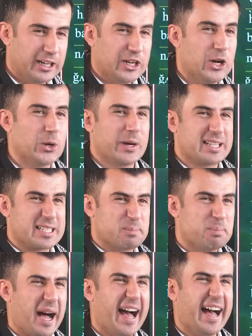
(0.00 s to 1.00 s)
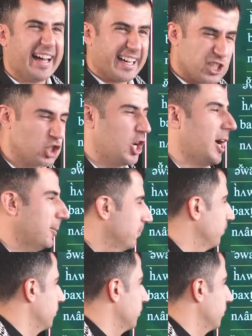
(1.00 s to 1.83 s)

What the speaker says: No, it is bahcha.